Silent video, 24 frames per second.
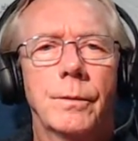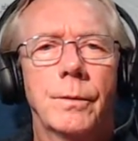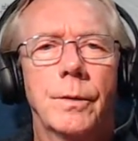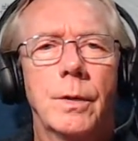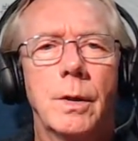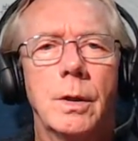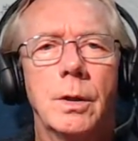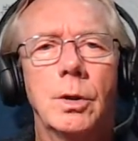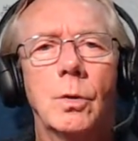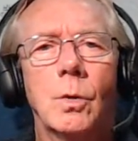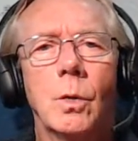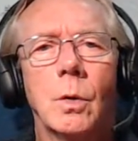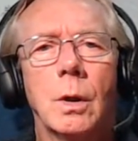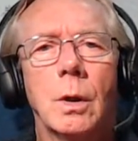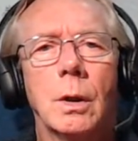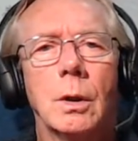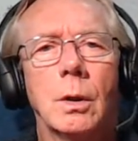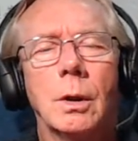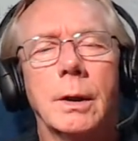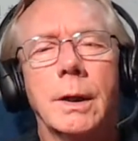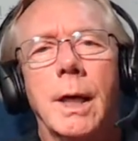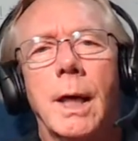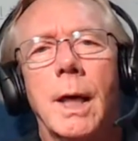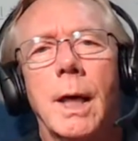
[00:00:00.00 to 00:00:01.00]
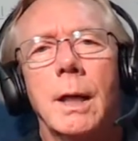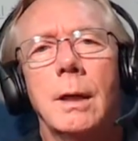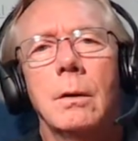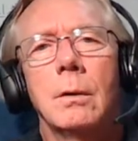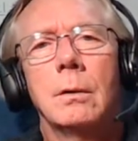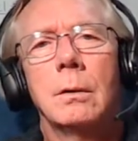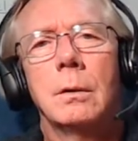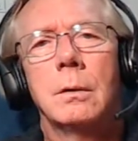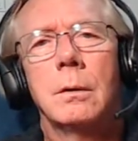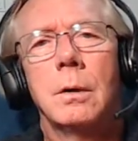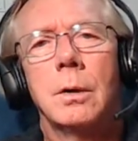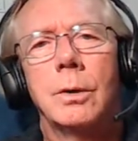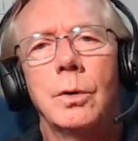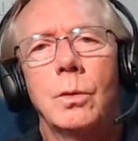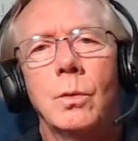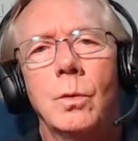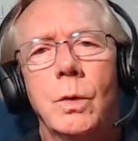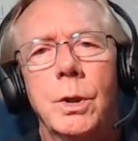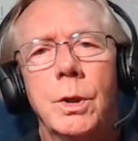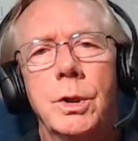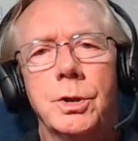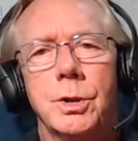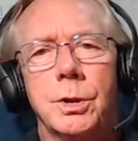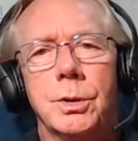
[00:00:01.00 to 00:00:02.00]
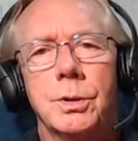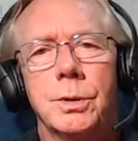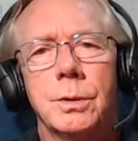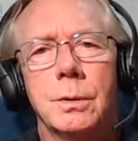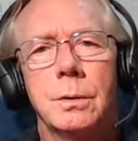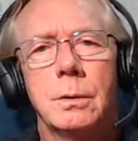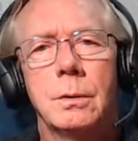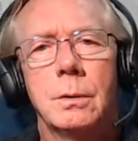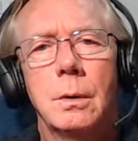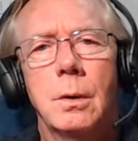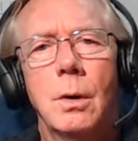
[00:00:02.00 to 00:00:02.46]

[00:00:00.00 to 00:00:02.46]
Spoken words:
thing you want to look at are your widgets.